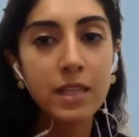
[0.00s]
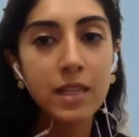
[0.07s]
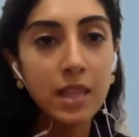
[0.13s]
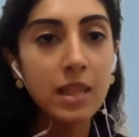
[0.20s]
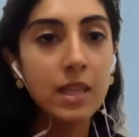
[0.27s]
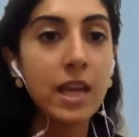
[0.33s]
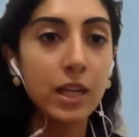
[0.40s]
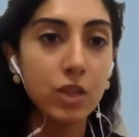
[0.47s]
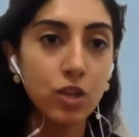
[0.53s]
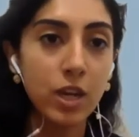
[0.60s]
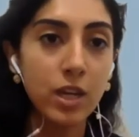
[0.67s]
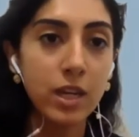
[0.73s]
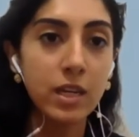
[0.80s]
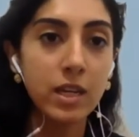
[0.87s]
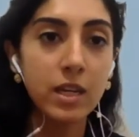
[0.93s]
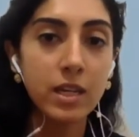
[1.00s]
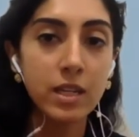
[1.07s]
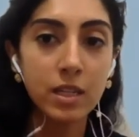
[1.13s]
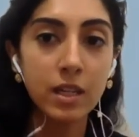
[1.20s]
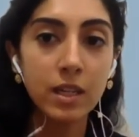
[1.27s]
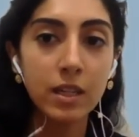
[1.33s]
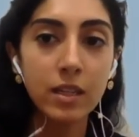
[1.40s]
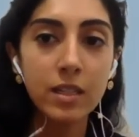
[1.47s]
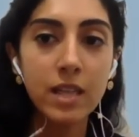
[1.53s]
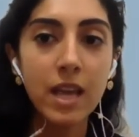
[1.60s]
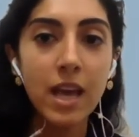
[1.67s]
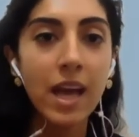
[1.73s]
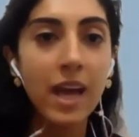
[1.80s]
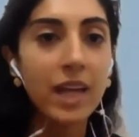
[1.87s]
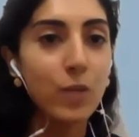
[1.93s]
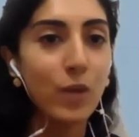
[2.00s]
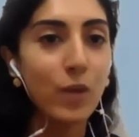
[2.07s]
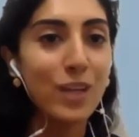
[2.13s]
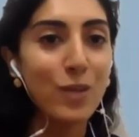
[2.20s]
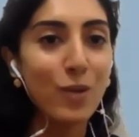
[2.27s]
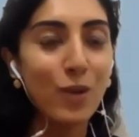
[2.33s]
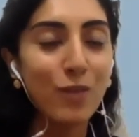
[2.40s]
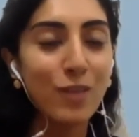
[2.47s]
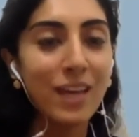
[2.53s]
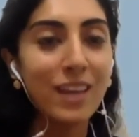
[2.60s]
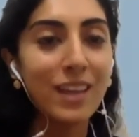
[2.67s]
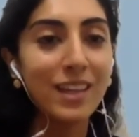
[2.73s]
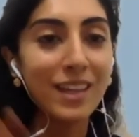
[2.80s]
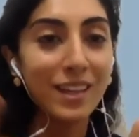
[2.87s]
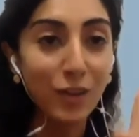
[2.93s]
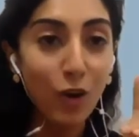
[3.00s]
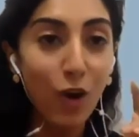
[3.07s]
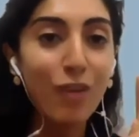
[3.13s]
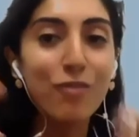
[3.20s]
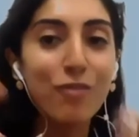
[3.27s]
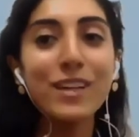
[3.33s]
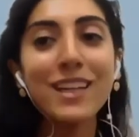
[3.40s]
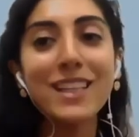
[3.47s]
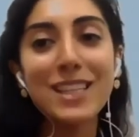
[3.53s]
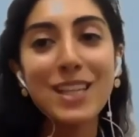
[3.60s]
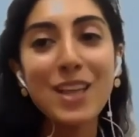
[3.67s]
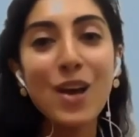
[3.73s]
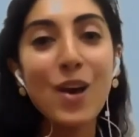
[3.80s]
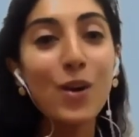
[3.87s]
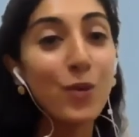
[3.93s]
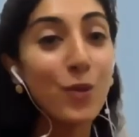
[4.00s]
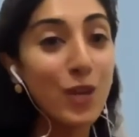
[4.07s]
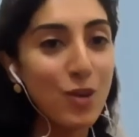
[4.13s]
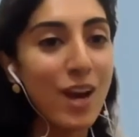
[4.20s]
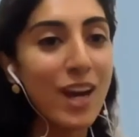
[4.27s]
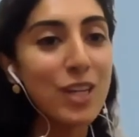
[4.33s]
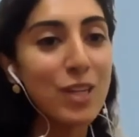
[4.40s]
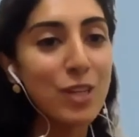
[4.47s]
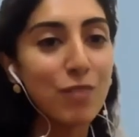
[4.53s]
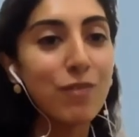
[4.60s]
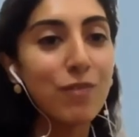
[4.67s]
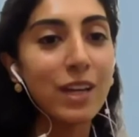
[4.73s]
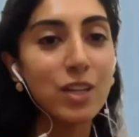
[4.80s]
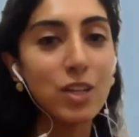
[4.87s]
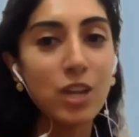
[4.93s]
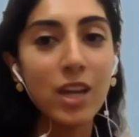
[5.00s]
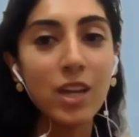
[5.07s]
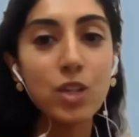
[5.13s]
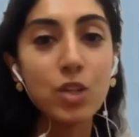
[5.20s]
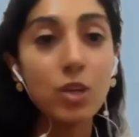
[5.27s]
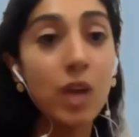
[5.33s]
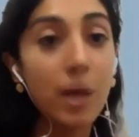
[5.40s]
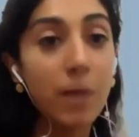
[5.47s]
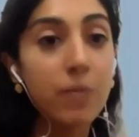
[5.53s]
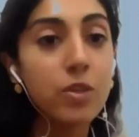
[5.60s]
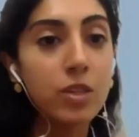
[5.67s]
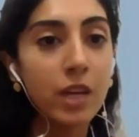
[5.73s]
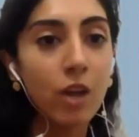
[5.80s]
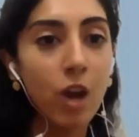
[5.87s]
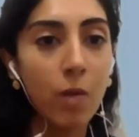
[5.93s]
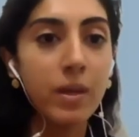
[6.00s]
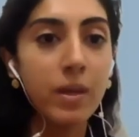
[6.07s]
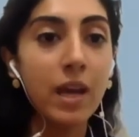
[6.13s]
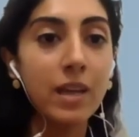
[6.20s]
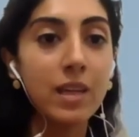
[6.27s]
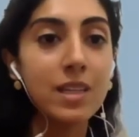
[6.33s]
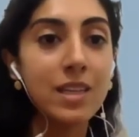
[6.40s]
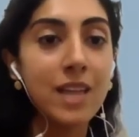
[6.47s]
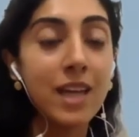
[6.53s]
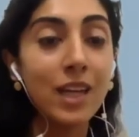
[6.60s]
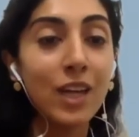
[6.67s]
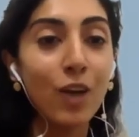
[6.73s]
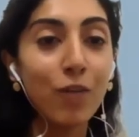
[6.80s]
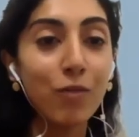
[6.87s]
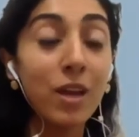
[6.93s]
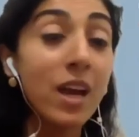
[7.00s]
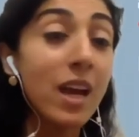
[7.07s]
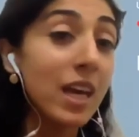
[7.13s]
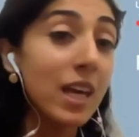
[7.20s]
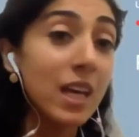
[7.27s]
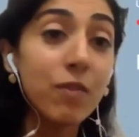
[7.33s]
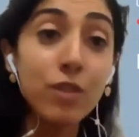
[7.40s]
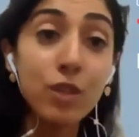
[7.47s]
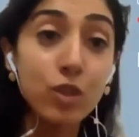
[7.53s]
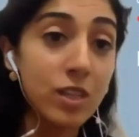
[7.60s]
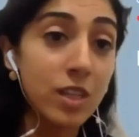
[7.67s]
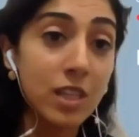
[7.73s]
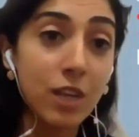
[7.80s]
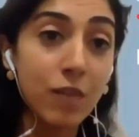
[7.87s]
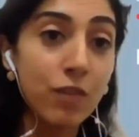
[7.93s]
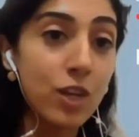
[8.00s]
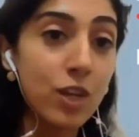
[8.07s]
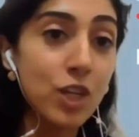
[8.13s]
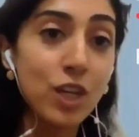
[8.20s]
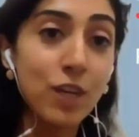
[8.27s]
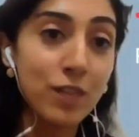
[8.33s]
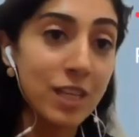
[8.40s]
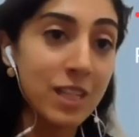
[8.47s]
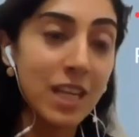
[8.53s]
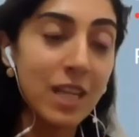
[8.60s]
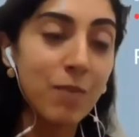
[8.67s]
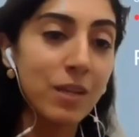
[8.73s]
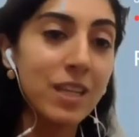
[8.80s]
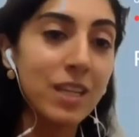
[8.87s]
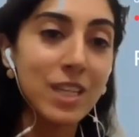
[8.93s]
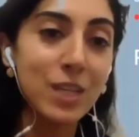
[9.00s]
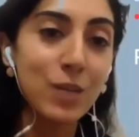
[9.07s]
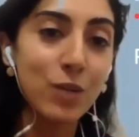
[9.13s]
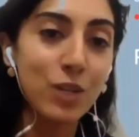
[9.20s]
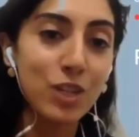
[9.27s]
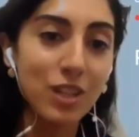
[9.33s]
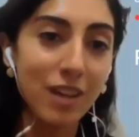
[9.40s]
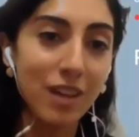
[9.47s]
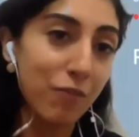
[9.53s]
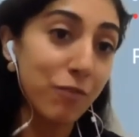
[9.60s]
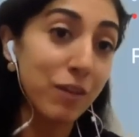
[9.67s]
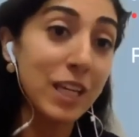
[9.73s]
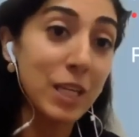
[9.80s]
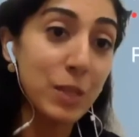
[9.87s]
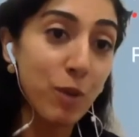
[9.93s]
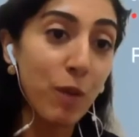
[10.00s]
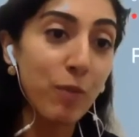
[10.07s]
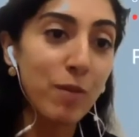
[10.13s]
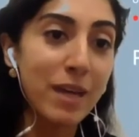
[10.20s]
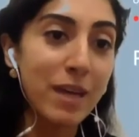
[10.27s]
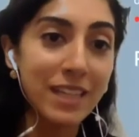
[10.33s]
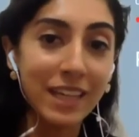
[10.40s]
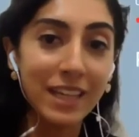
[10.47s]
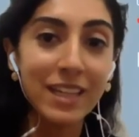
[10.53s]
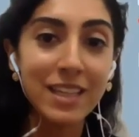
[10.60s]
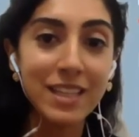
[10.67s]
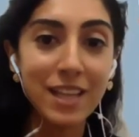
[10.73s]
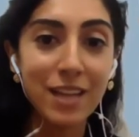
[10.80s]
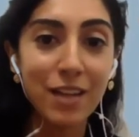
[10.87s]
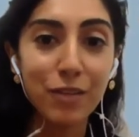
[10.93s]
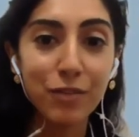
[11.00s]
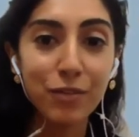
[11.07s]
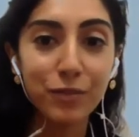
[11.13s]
in the next gen circles, as well as all of the other converts who are trying to effect change, to come to that common understanding of even just the definition of sustainability, which I feel is problematic in itself.